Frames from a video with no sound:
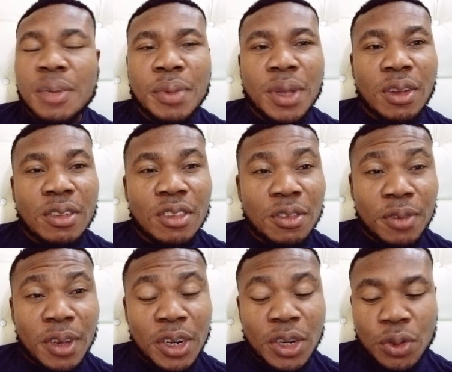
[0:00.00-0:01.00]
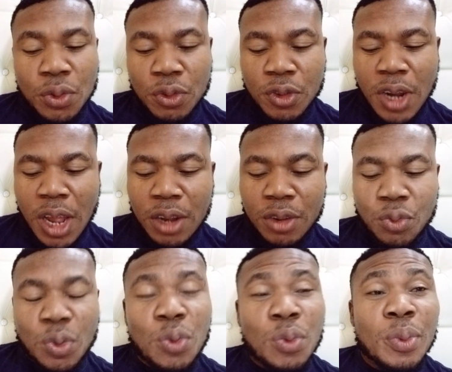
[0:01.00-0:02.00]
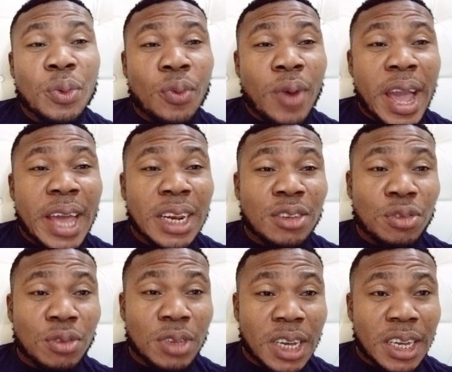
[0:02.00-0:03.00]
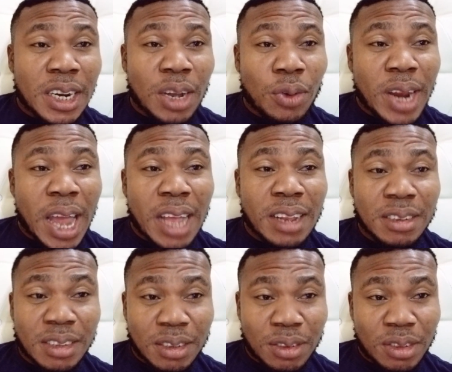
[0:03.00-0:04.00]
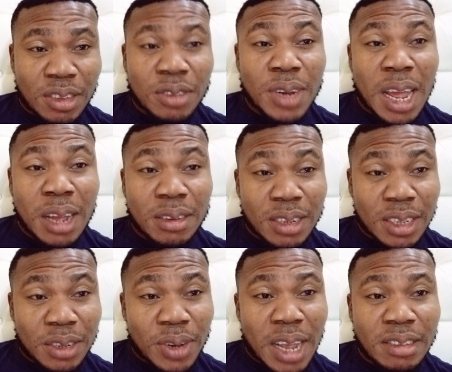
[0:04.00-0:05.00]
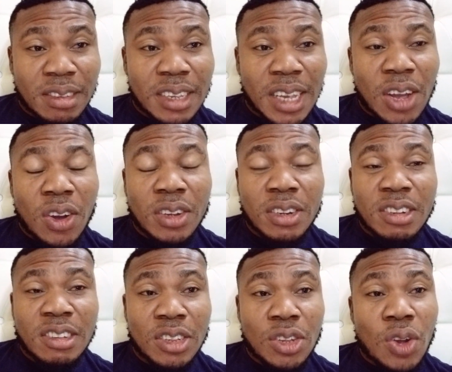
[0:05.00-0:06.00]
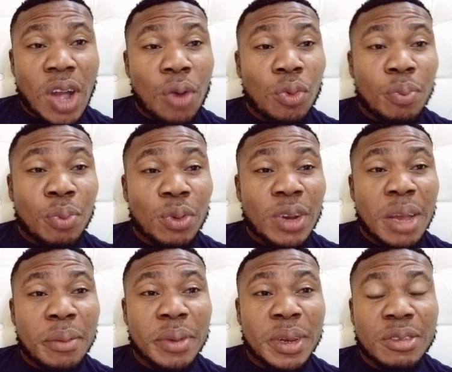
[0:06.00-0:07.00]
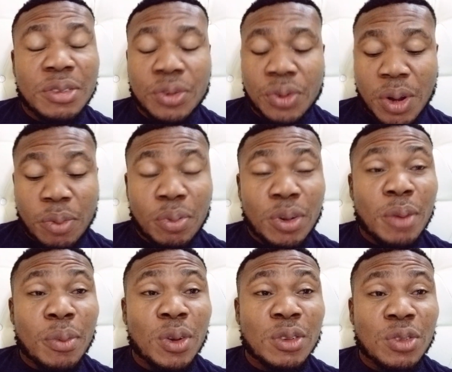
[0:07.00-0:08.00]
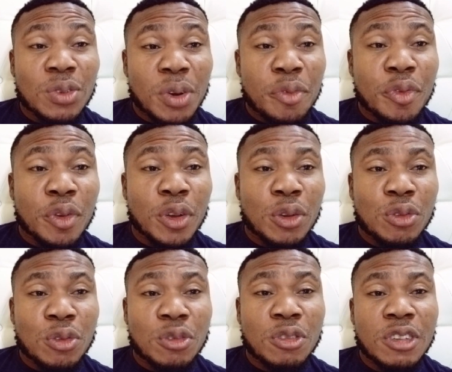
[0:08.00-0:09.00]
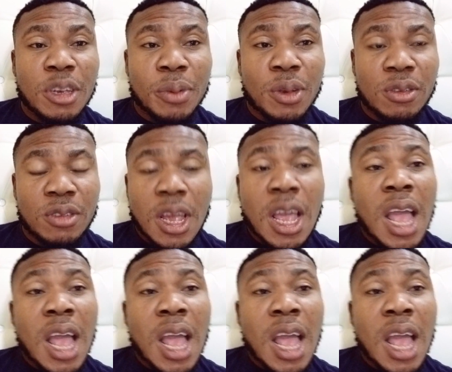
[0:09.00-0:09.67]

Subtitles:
because it's very good so that we will be writing together. When I gonna say all this, though, I will put them in the screen. I'll put them on the screen for you to see, because